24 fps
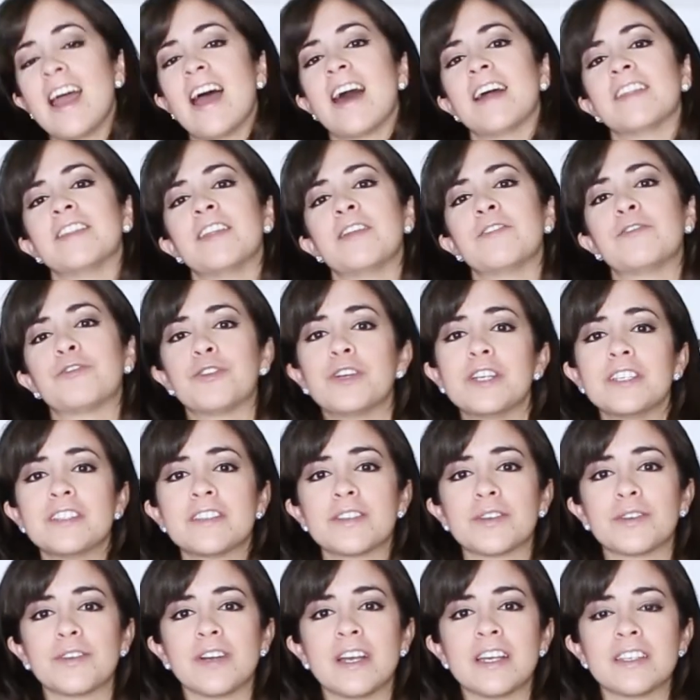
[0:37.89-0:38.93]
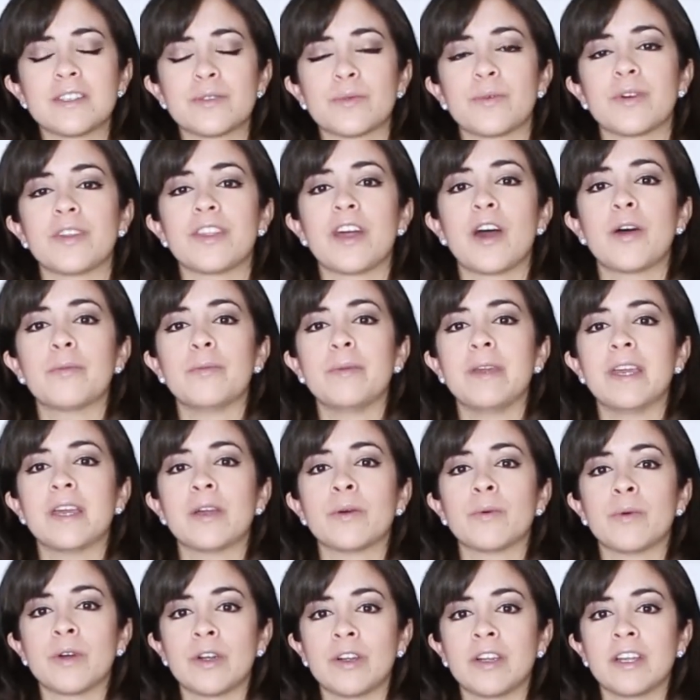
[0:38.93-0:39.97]
and then freeze the rest without
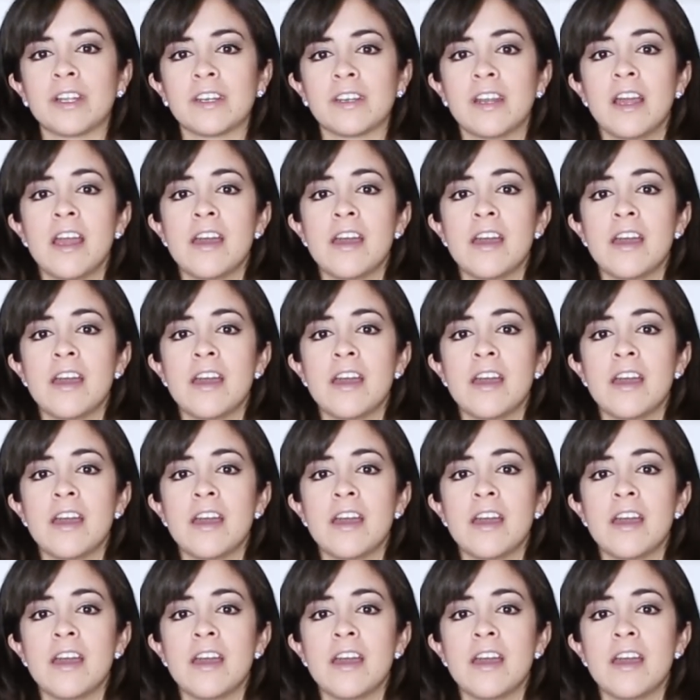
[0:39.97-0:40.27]
being worried